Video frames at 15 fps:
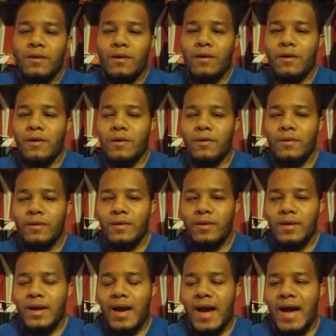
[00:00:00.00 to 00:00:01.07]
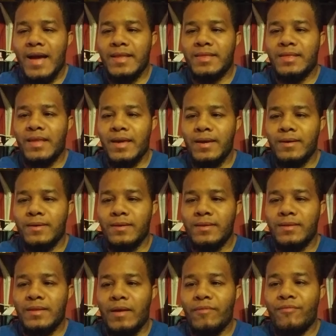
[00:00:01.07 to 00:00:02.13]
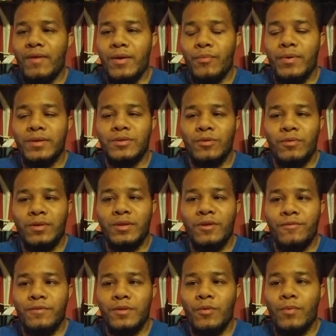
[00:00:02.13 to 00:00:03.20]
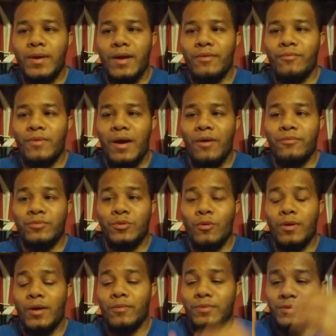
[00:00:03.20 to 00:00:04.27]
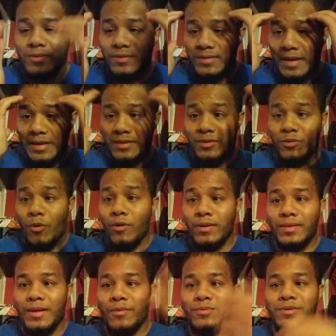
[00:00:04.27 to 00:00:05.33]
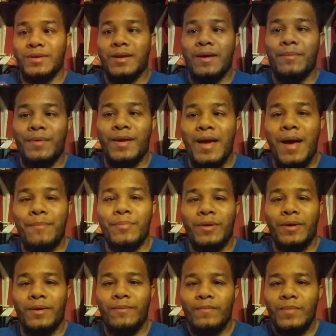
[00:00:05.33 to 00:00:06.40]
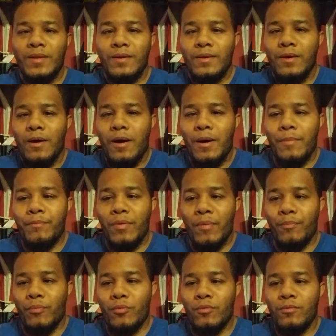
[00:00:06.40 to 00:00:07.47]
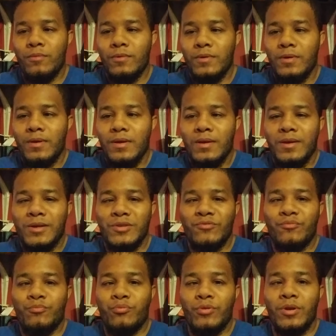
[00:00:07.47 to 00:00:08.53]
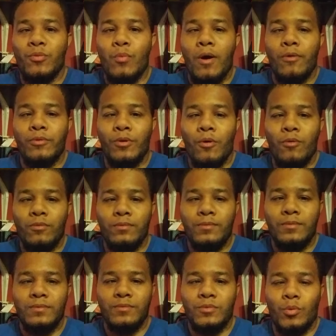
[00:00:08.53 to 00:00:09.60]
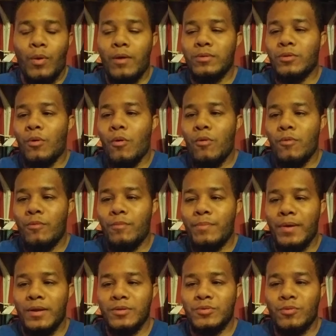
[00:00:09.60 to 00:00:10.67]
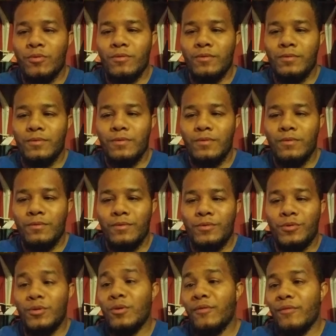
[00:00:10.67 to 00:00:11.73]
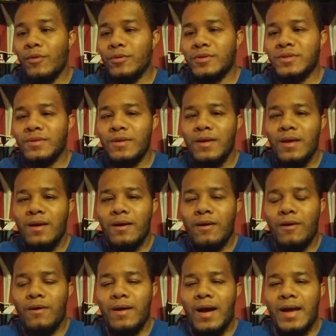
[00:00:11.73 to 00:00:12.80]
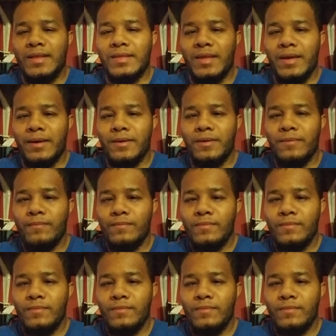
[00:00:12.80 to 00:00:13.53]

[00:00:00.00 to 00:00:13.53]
I think that fight went totally different than what I thought that was going to be happening. Pitbull is pretty well known throughout the whole Bellator universe. I think,